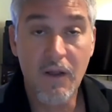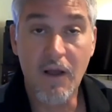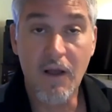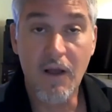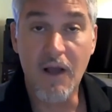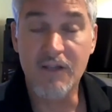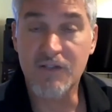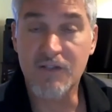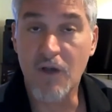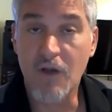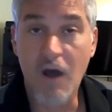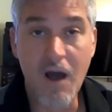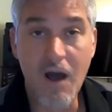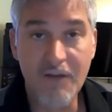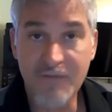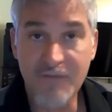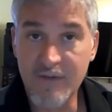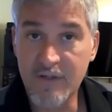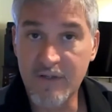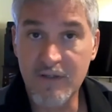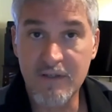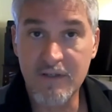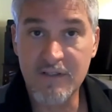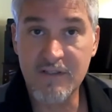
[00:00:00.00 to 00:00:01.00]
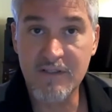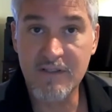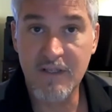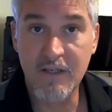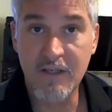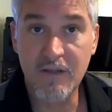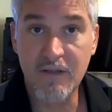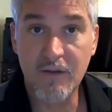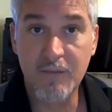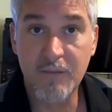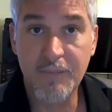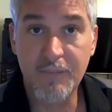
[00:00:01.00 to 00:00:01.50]
it's often a
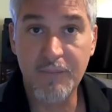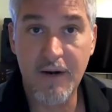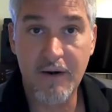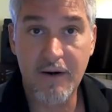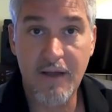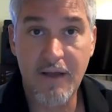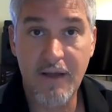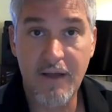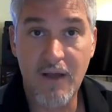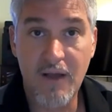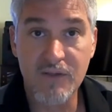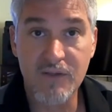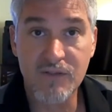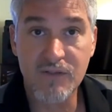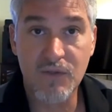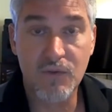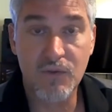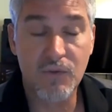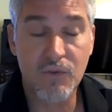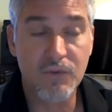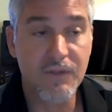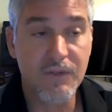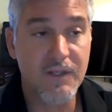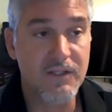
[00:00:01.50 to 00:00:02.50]
single parent household.